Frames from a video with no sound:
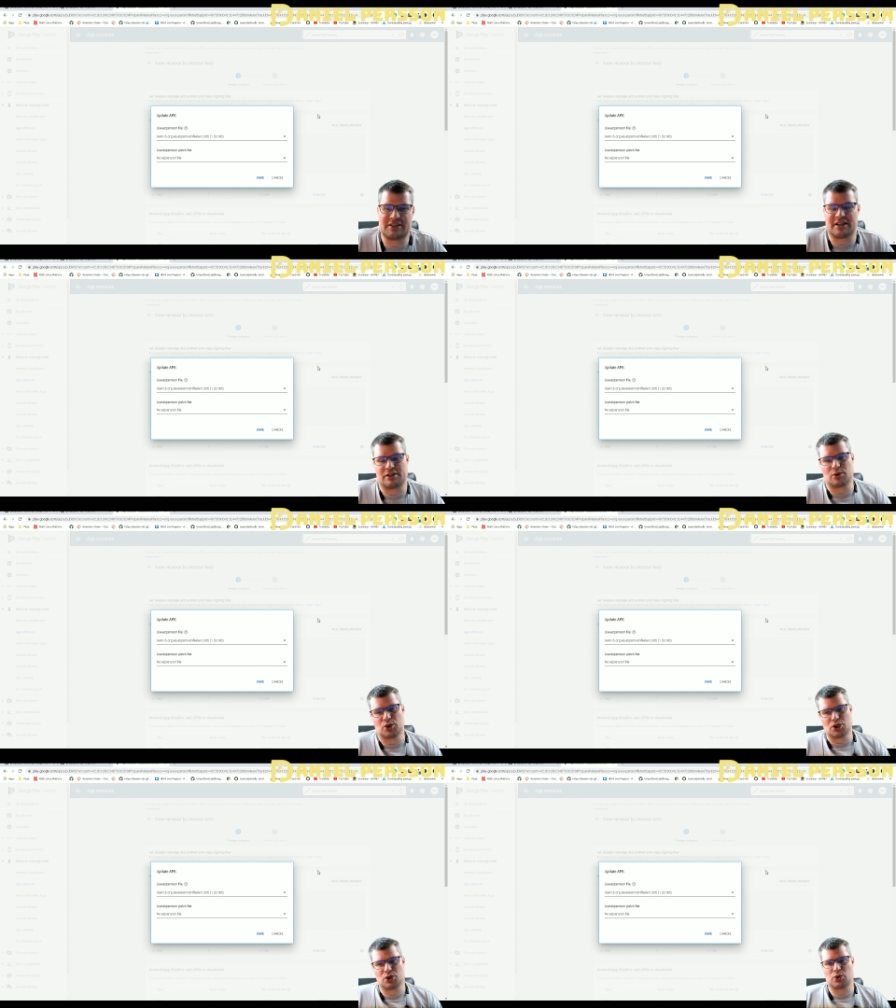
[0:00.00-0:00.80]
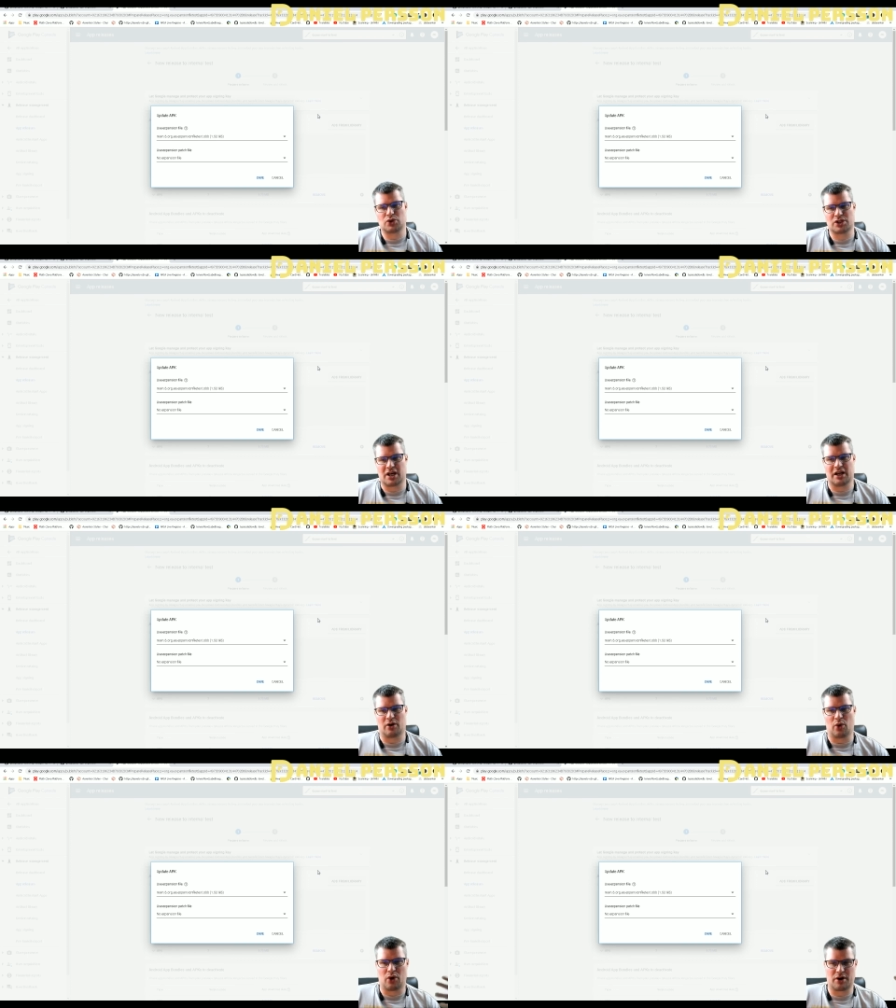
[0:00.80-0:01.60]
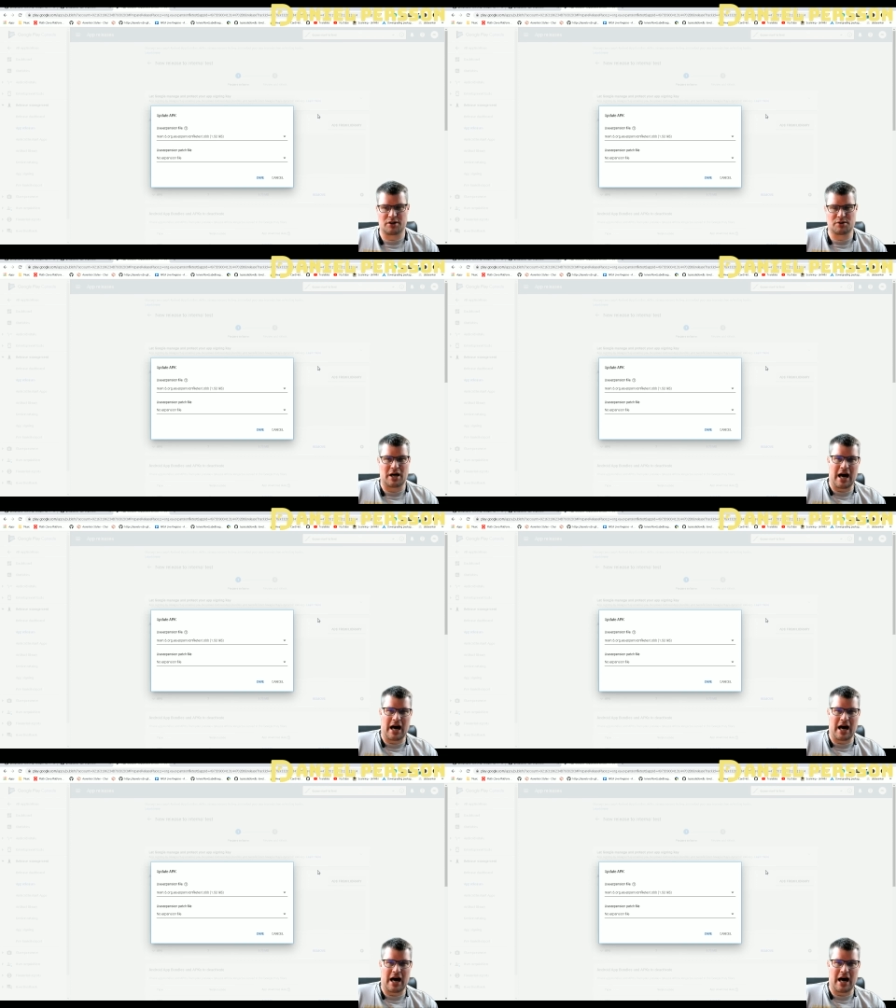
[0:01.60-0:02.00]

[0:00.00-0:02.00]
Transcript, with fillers: that you use in order to